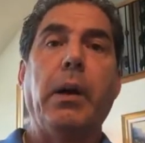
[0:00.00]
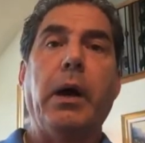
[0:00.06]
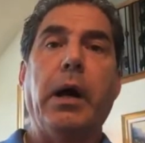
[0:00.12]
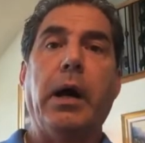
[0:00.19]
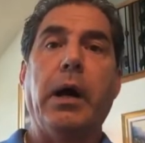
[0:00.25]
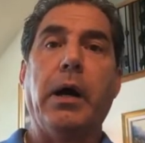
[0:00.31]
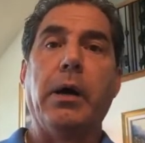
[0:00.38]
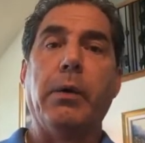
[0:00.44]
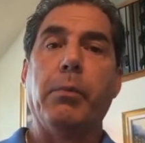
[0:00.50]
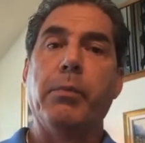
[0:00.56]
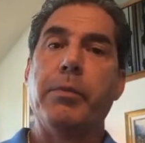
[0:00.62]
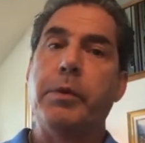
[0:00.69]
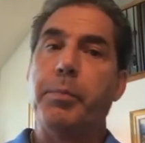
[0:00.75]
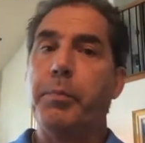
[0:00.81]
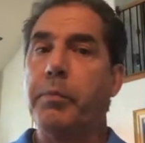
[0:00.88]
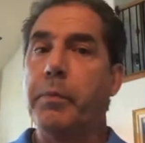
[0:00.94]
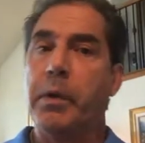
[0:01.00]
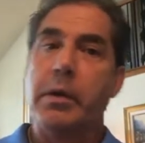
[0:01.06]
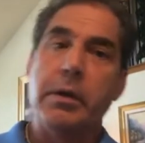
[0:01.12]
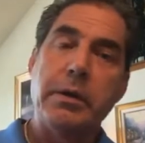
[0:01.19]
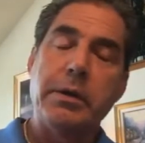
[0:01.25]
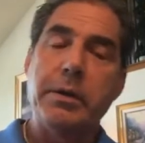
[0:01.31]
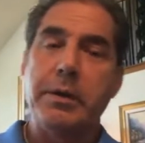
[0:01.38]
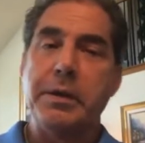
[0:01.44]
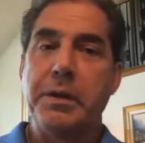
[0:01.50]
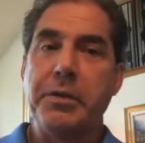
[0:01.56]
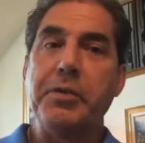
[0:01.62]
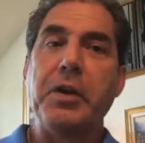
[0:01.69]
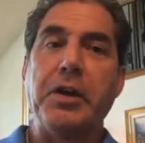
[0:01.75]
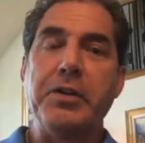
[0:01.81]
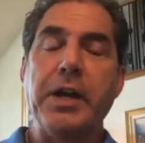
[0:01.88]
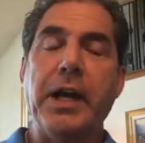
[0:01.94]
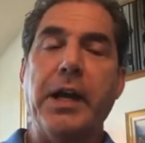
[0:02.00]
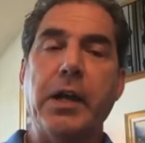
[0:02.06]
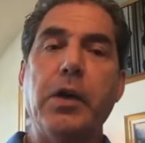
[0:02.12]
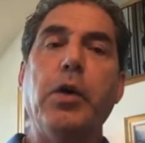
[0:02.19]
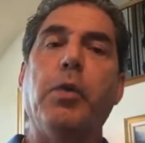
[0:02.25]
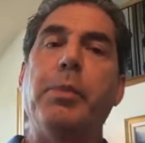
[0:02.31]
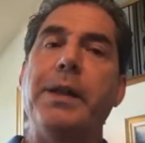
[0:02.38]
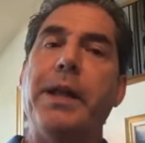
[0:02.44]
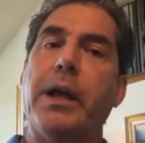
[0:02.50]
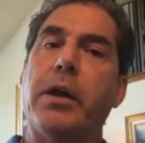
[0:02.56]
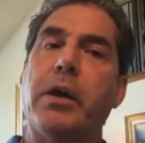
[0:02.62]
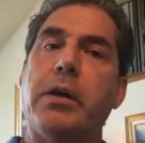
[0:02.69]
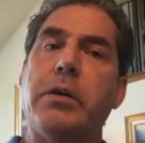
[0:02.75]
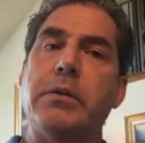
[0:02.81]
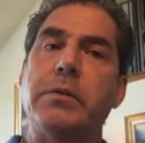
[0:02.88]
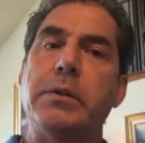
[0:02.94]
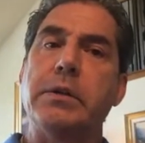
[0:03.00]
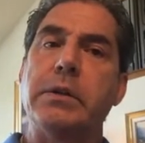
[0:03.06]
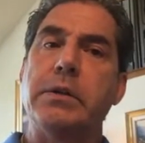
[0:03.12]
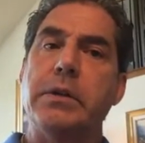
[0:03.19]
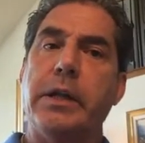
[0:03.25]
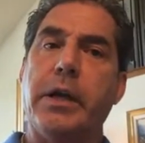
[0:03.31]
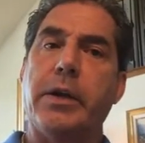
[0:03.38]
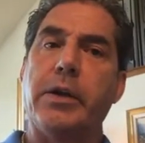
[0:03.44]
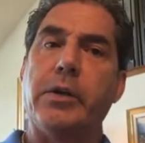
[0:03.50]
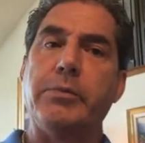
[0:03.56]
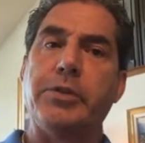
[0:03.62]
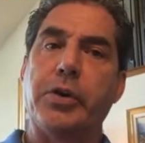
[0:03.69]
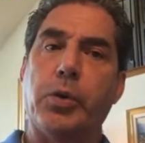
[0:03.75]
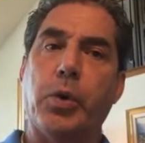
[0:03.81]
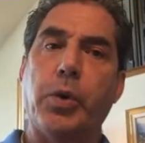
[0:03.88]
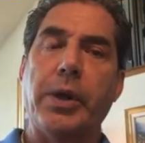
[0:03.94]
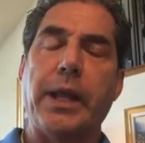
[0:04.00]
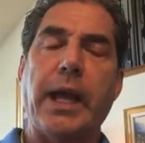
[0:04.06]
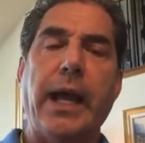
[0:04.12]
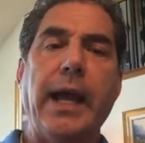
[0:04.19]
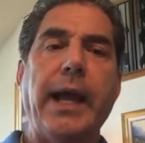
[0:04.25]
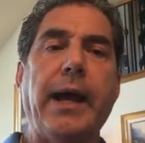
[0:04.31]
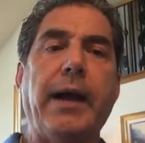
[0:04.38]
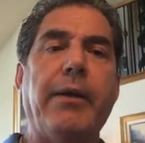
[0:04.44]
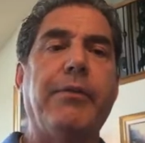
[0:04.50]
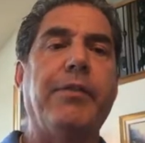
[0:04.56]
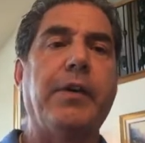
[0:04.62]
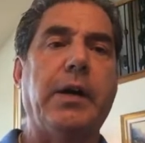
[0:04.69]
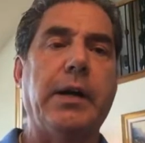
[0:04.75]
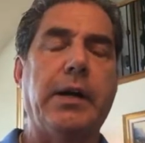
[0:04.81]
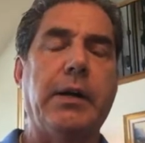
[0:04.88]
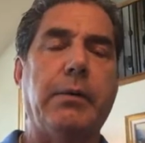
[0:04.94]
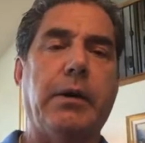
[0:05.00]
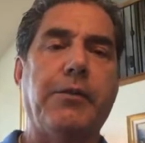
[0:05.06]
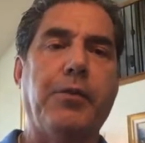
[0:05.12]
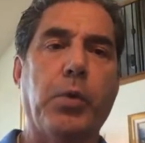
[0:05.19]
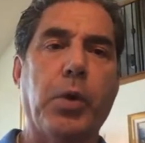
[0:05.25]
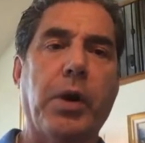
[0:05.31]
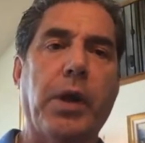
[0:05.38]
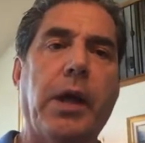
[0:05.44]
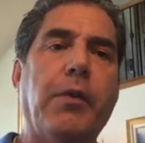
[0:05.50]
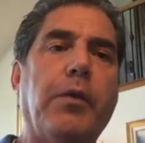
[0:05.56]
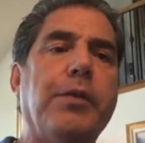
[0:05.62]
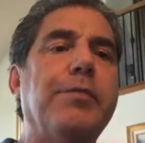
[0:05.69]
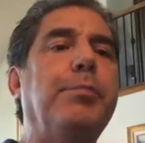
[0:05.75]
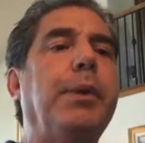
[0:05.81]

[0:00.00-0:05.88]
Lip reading: It's kind of cool, but not all townhomes are going to have 4 levels.